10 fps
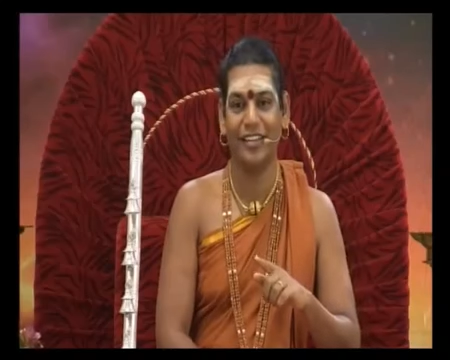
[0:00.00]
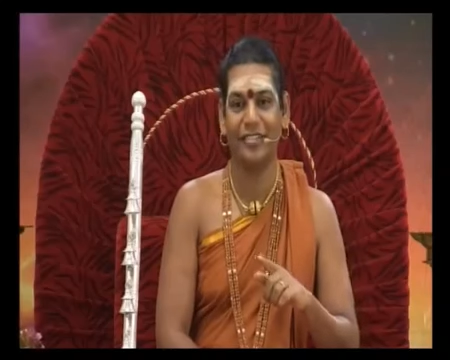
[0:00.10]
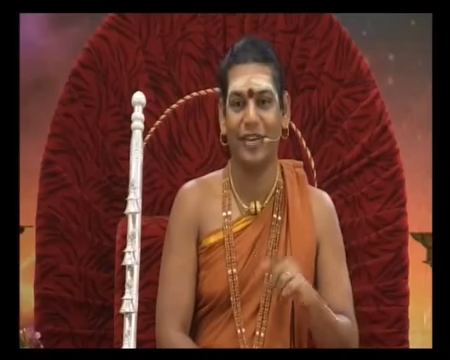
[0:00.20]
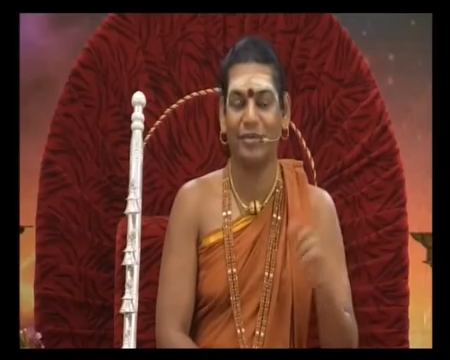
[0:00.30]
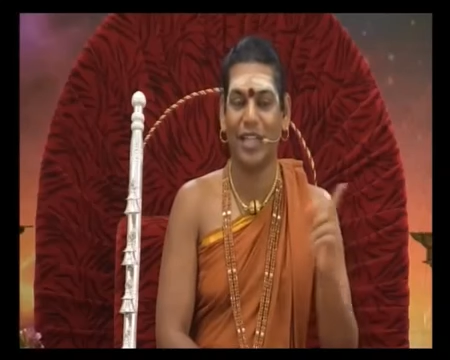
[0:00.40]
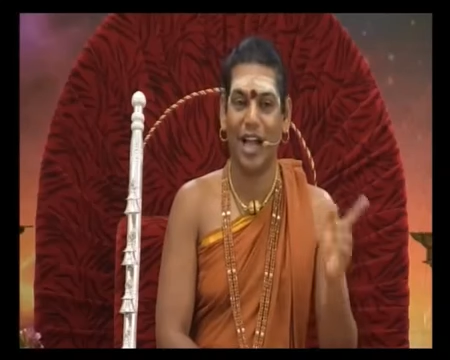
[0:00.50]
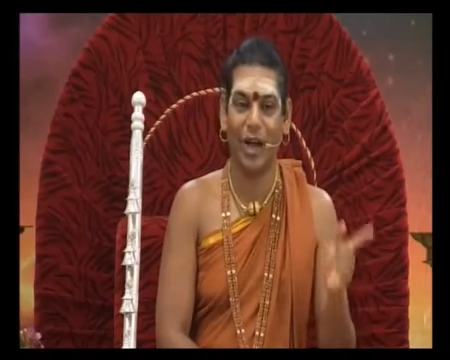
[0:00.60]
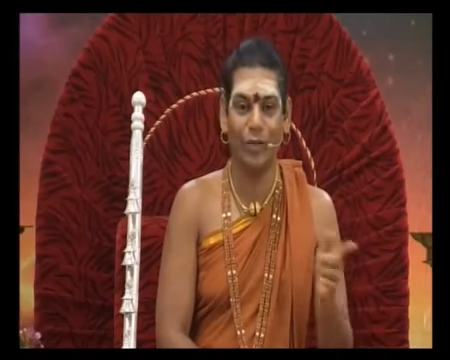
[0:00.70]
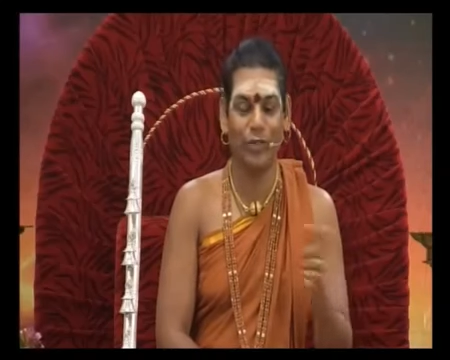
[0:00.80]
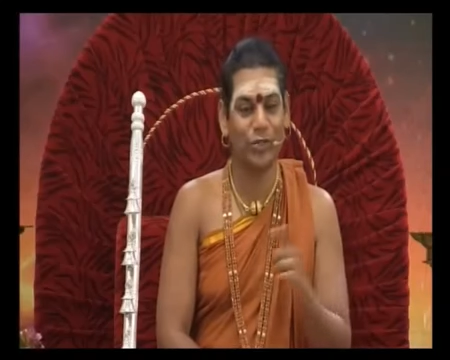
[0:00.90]
from the
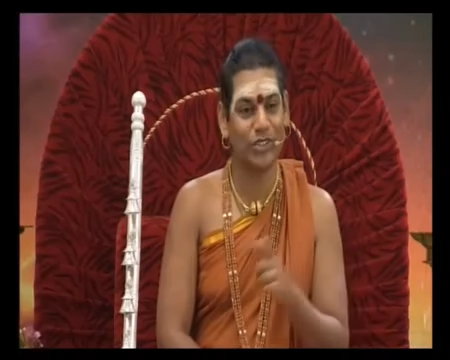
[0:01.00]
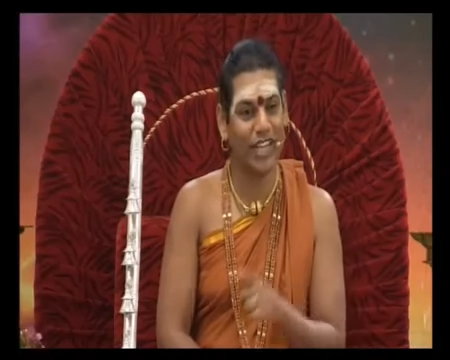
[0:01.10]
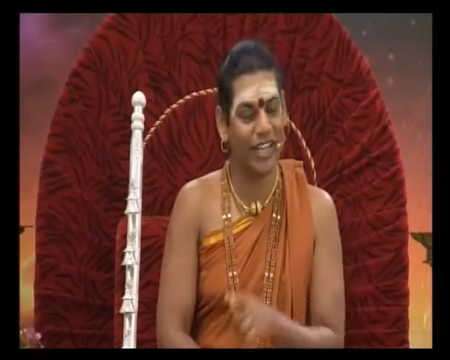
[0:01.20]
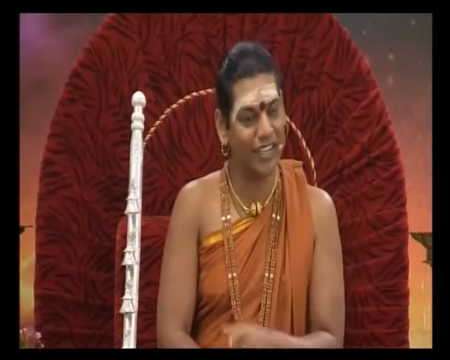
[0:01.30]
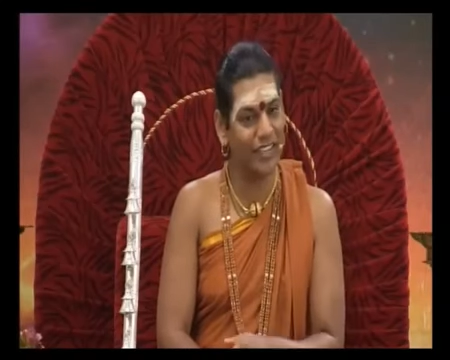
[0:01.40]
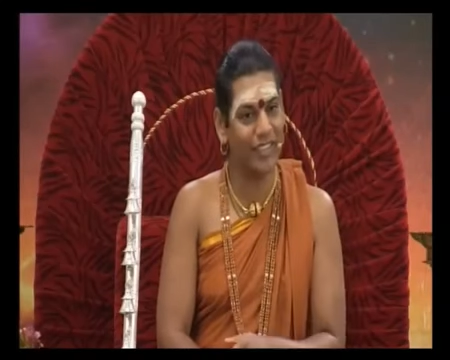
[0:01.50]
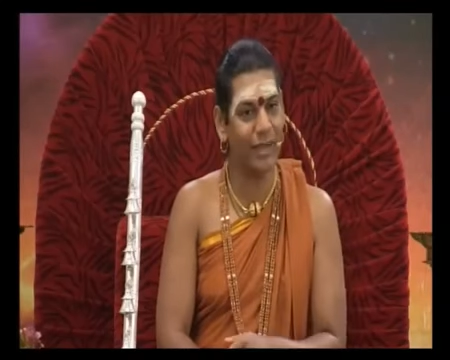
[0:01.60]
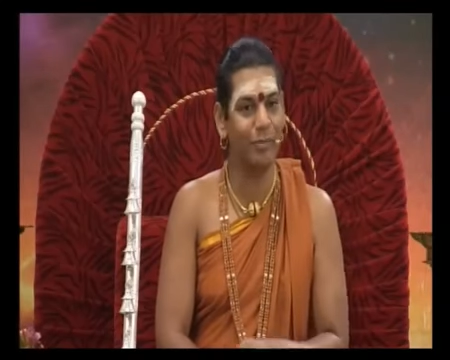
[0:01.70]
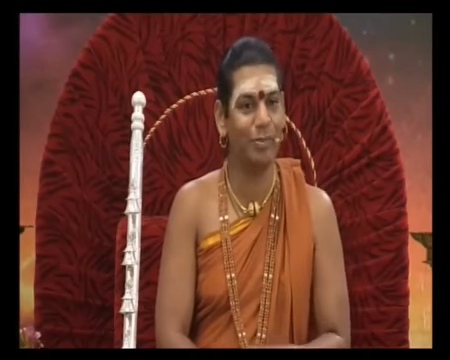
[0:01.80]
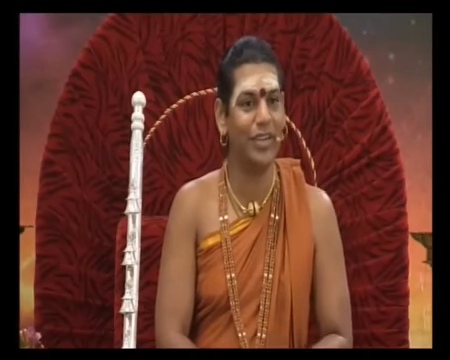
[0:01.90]
house to the
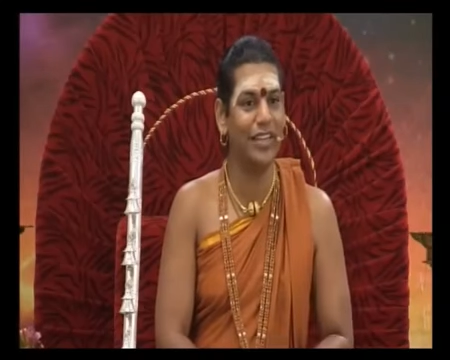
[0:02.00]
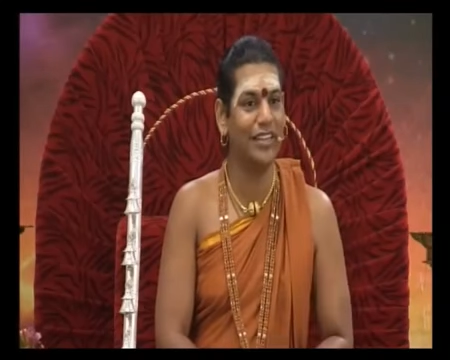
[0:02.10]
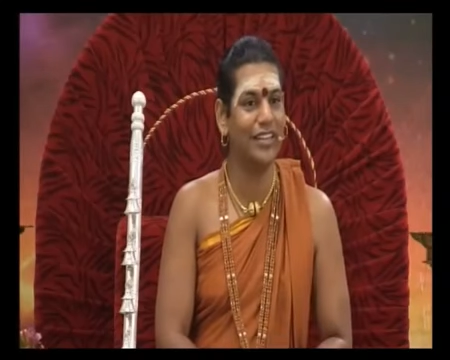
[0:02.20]
temple,